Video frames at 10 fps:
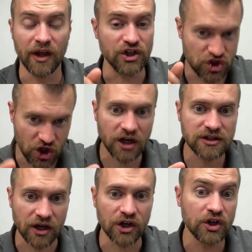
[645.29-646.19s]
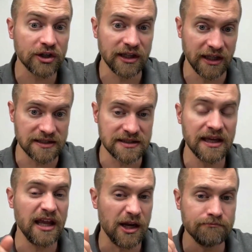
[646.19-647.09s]
a junk ton of good leads
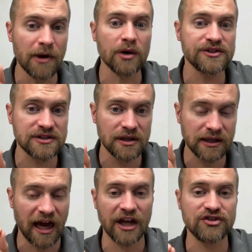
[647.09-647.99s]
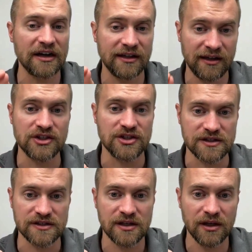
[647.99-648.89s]
in most contracting
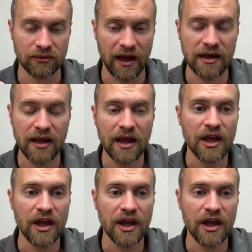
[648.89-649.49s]
niches, right?